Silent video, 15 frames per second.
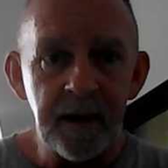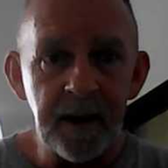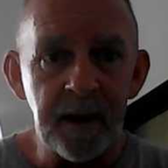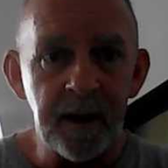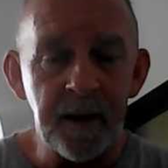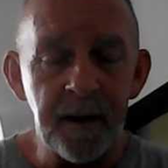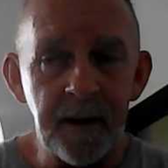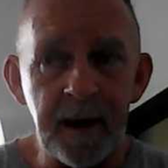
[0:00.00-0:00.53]

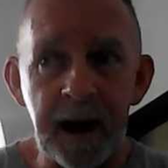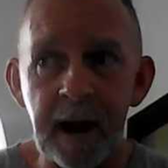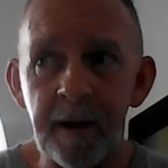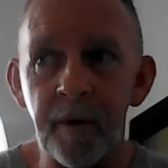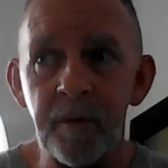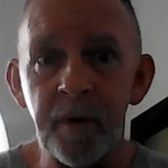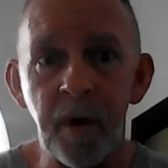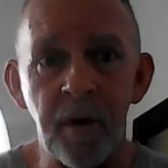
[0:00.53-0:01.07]
Uh, I
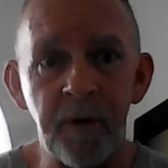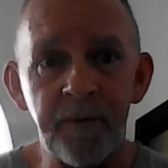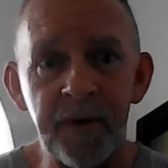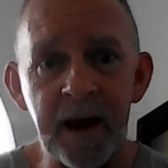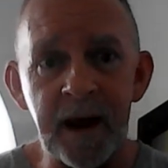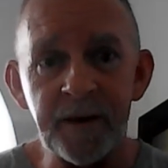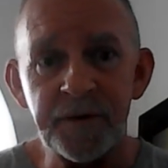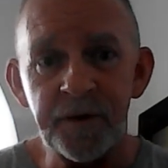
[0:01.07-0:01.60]
don't know if
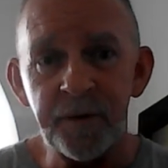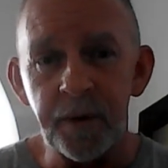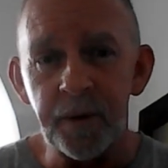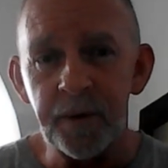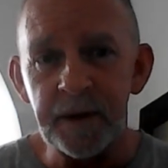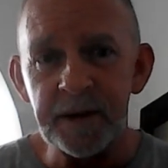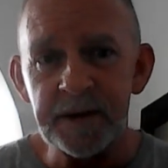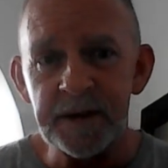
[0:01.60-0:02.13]
that's
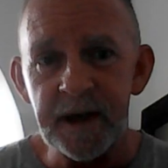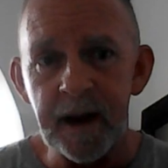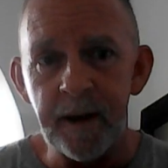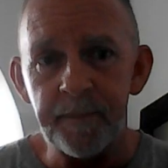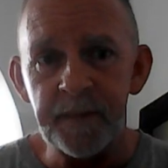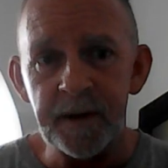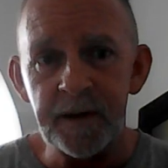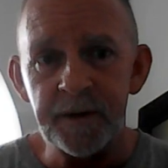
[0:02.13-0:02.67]
through
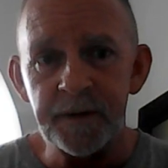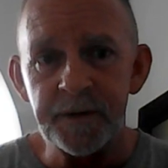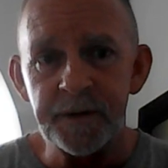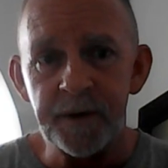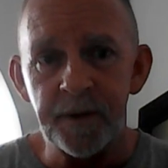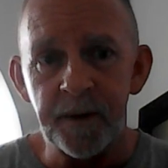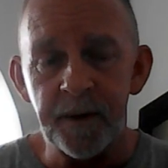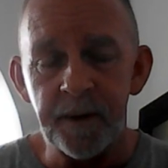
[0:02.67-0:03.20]

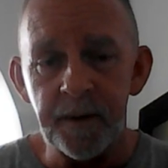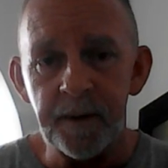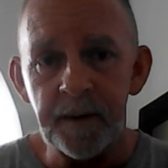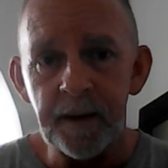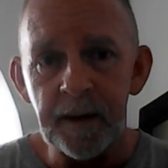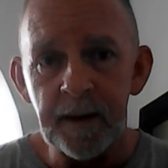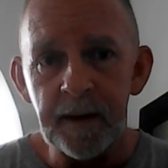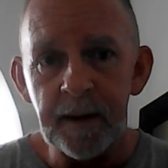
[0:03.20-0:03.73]
acceptance or,
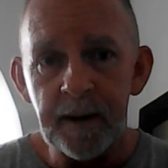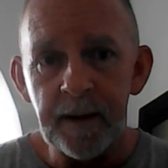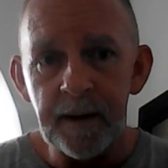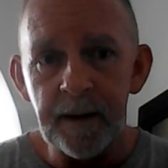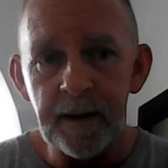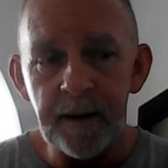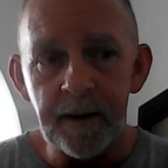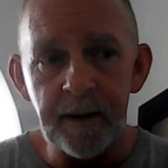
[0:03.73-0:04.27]

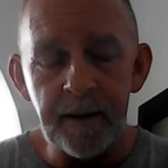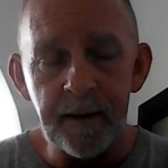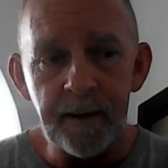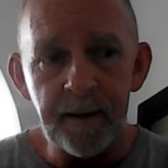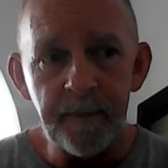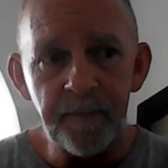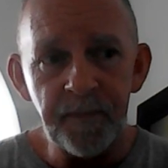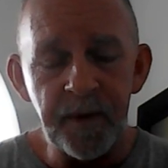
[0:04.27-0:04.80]
uh,
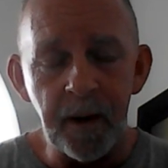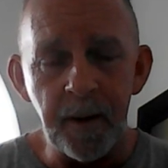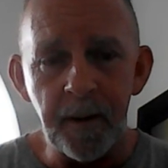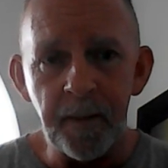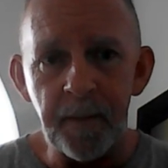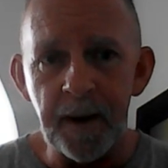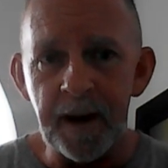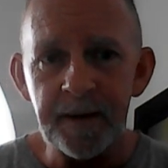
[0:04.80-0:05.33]
you
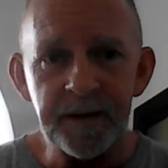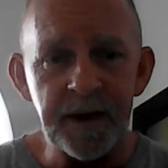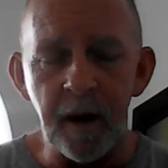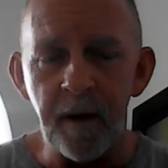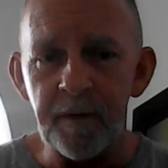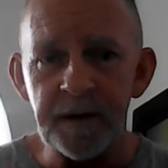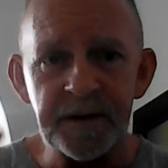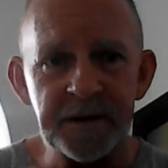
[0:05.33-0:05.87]
know,
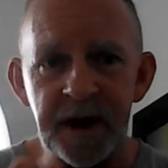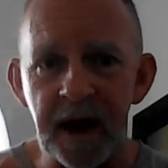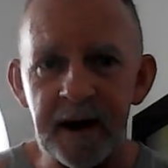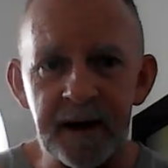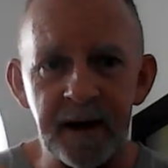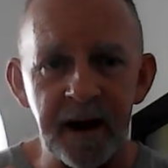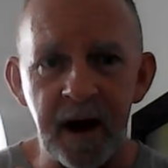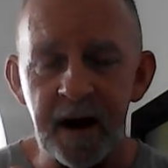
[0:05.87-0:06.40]
all this
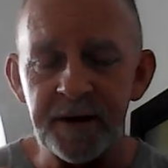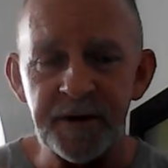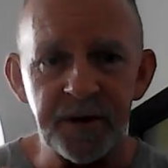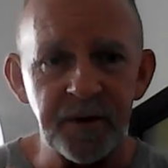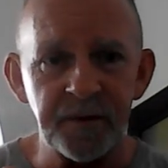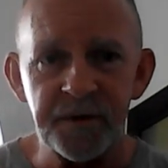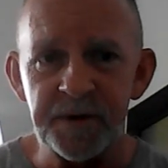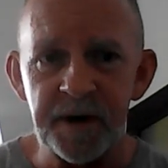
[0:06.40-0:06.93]

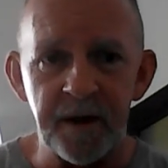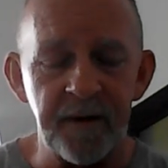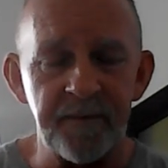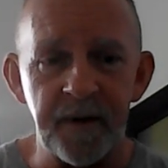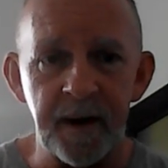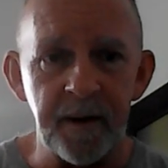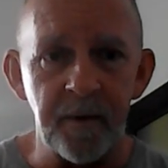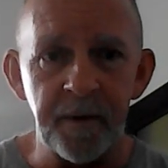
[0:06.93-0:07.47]
psychological
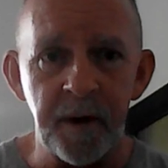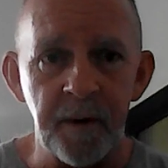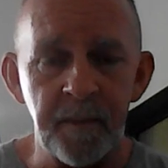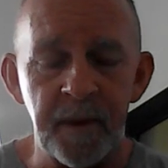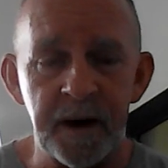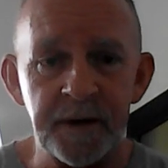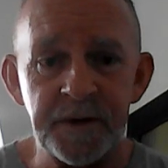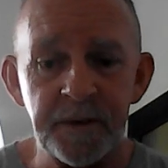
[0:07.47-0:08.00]
stuff I don't know
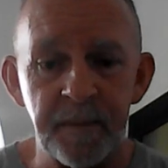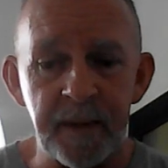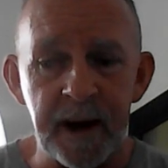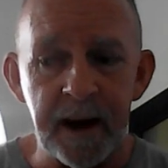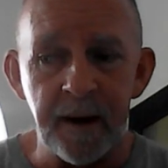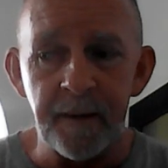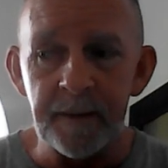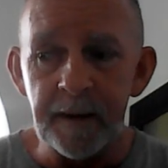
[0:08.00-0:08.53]
much
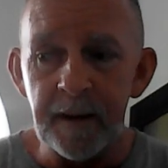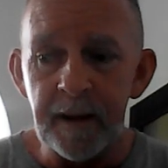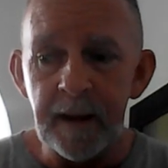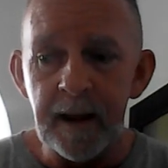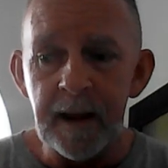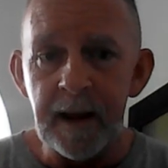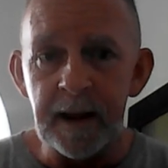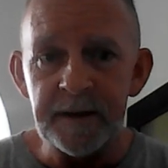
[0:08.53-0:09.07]
about.
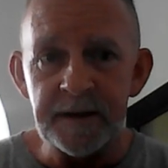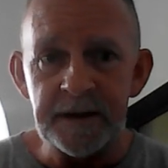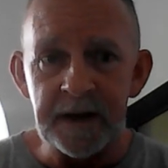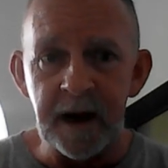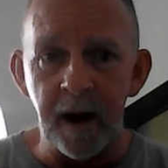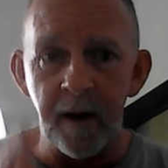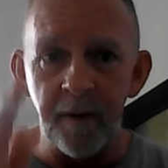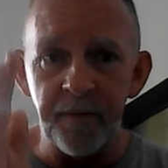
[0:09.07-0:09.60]
I just
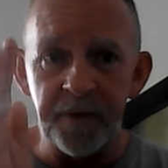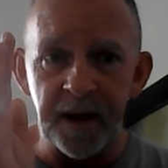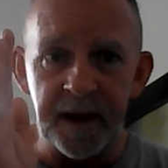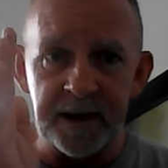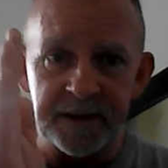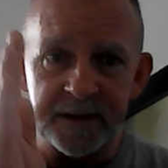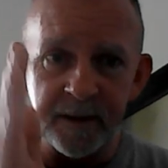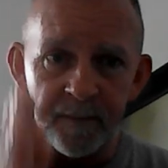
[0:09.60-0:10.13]
call
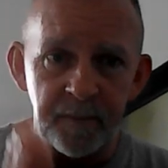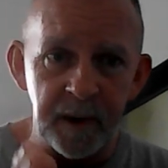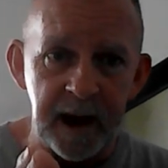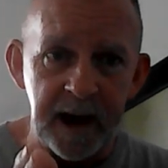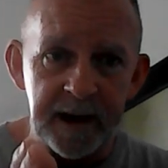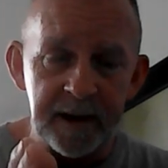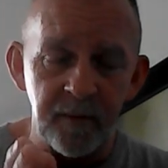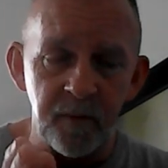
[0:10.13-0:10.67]
things in
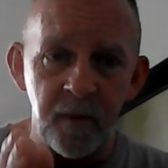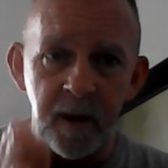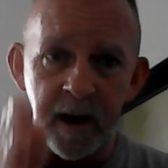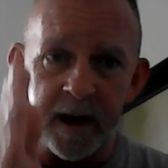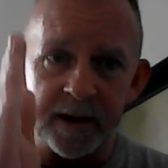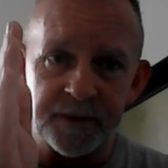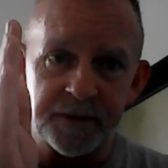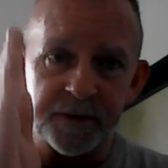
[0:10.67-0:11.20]
black and
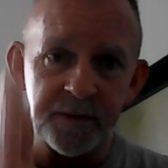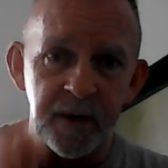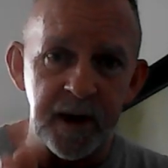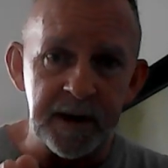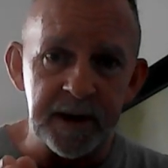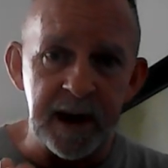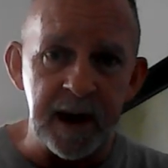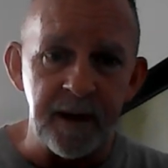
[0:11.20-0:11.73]
white
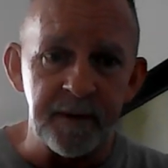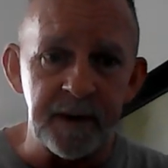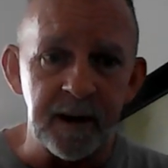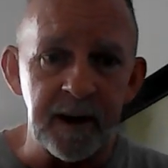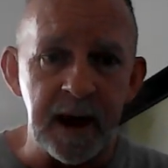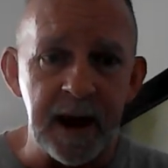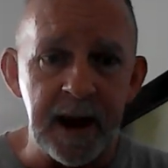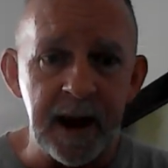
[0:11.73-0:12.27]
straight down the
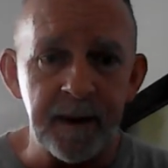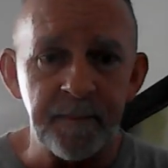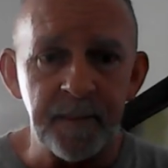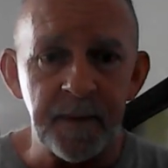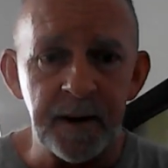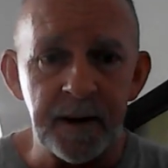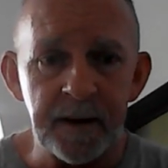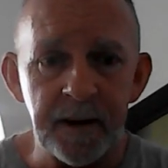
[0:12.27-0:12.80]
line.
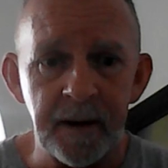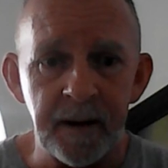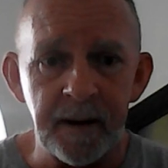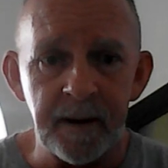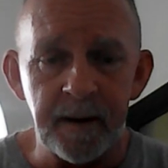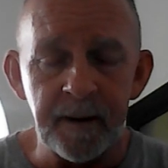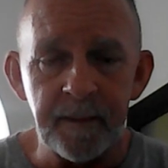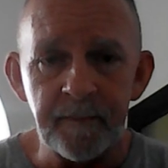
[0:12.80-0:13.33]
But
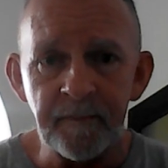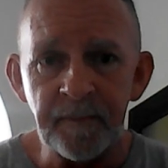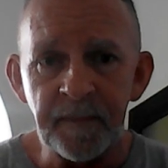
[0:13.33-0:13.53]
uh,